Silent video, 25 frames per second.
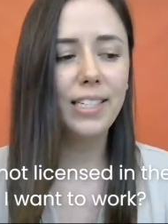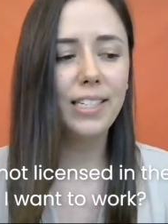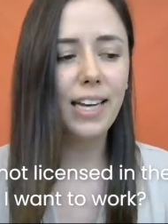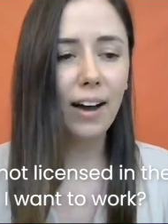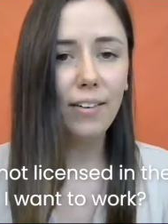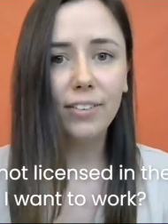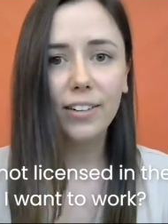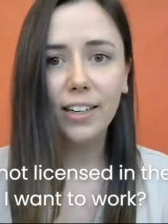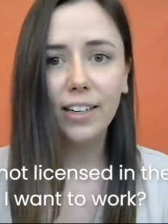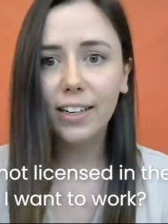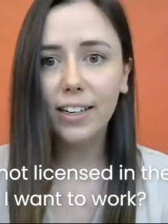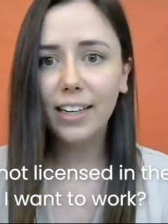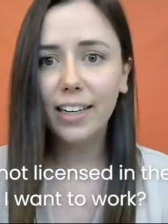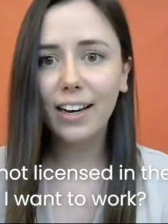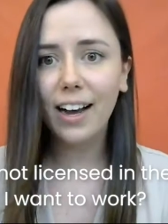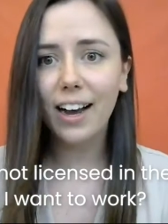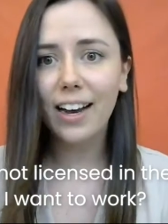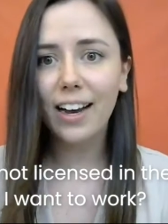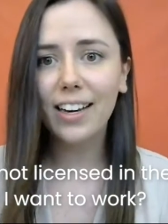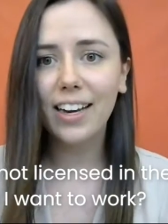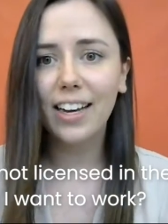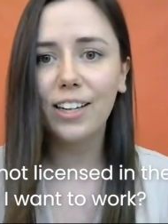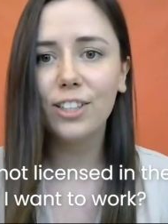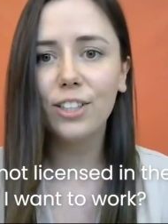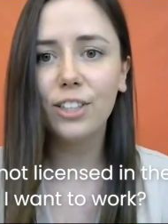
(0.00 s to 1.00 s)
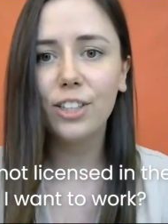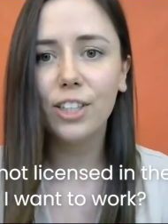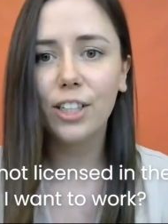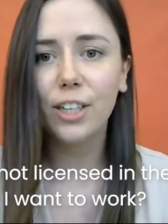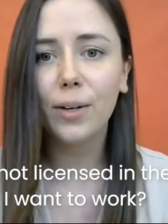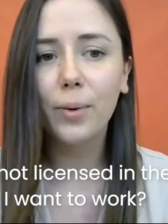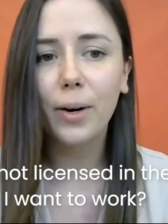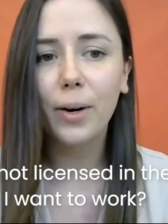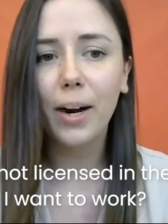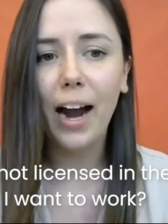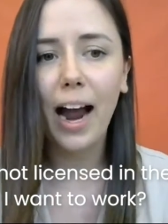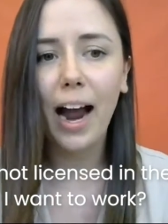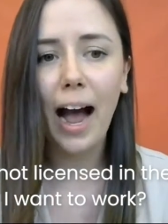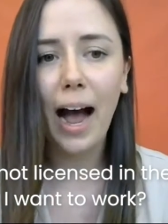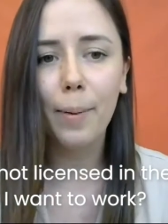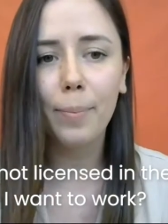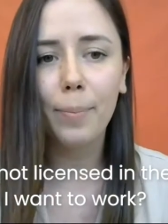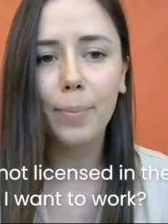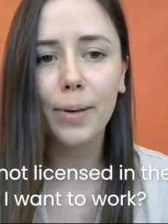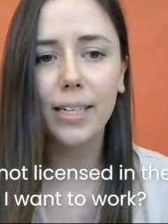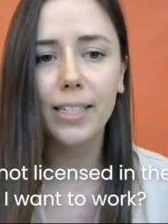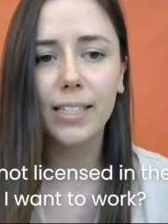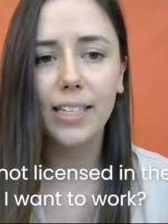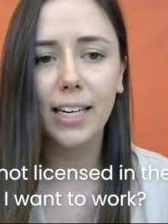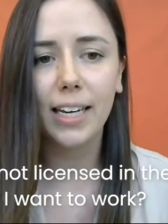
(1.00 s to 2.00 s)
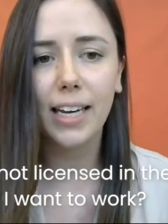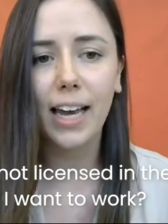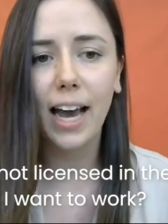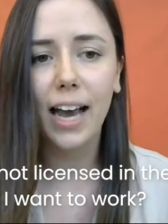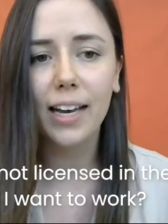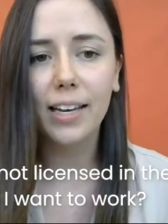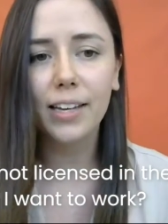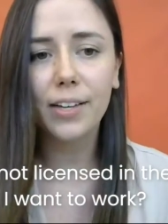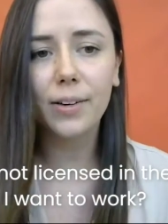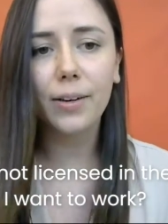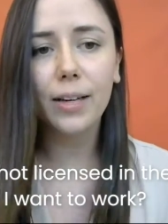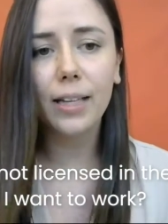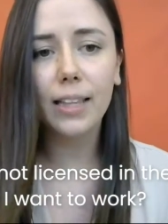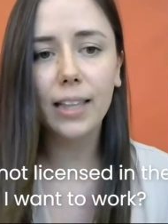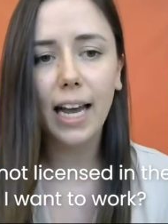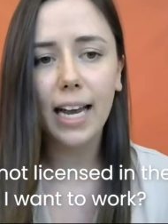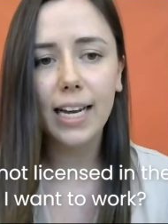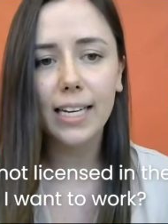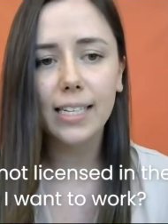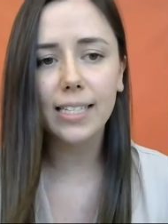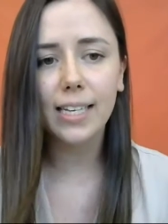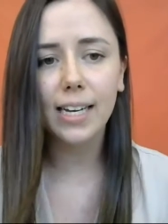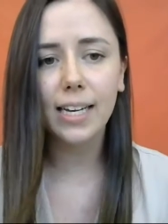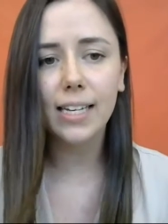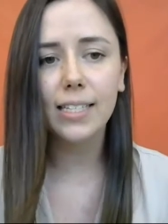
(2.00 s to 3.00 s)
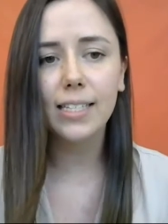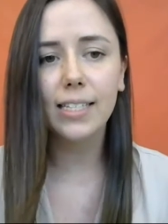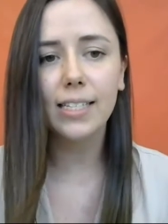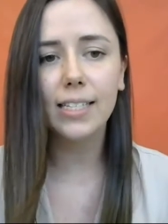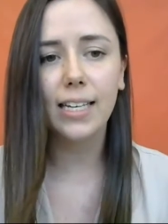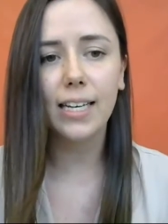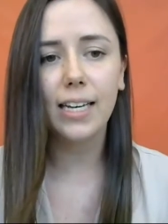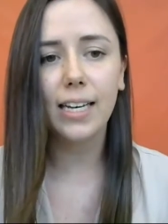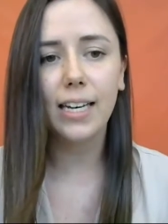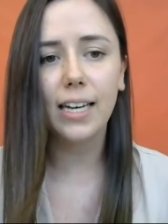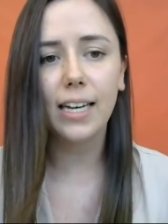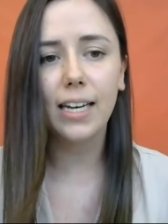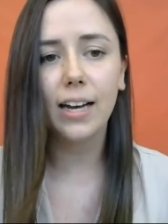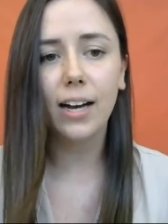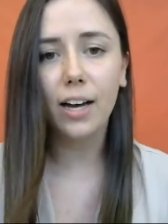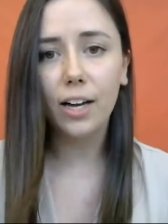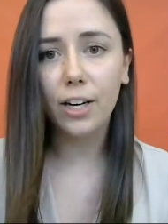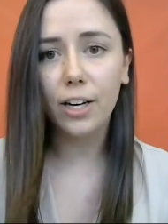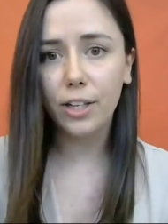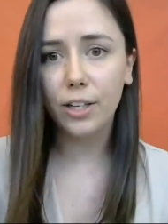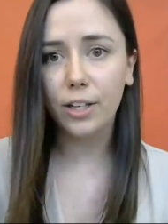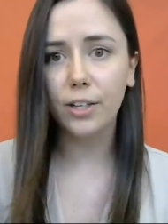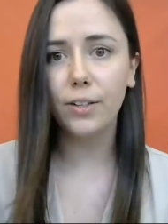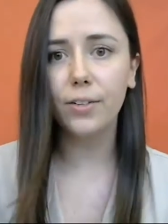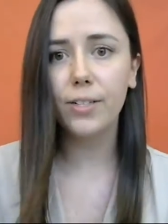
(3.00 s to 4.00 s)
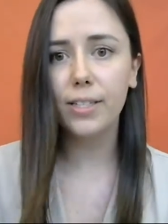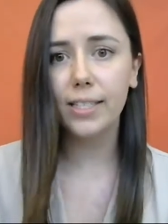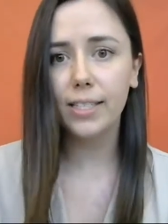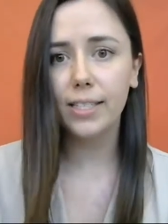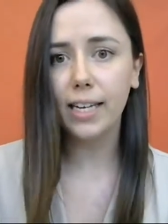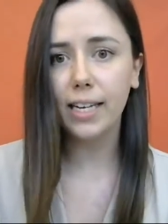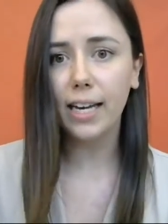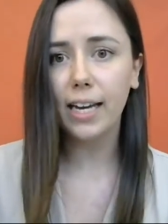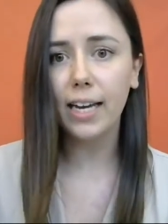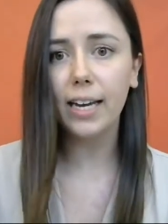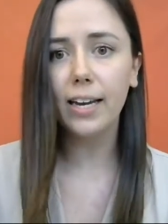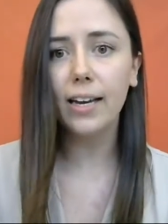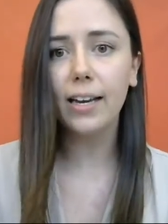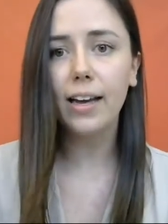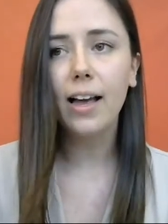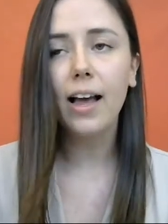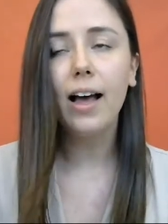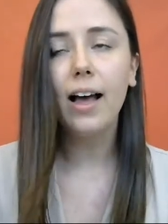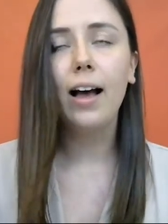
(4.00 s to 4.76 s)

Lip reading: Definitely not an issue. We're happy to get you a license in a new state.